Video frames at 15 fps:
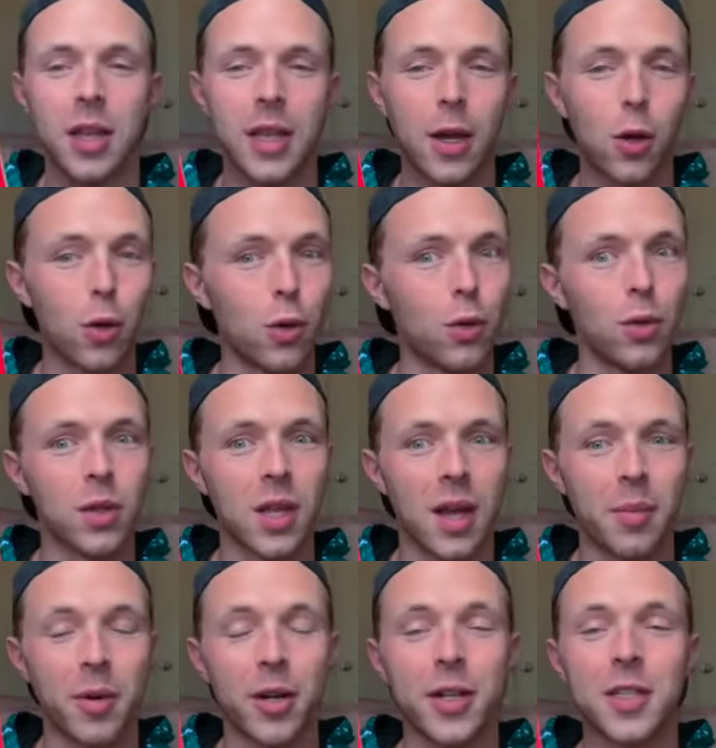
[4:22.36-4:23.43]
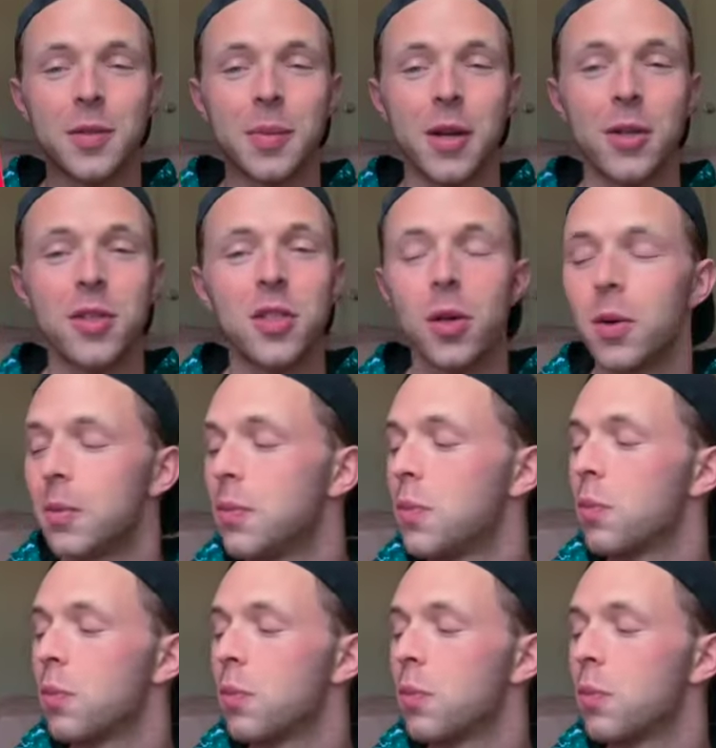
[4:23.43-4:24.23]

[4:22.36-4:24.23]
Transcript: that old library smell, so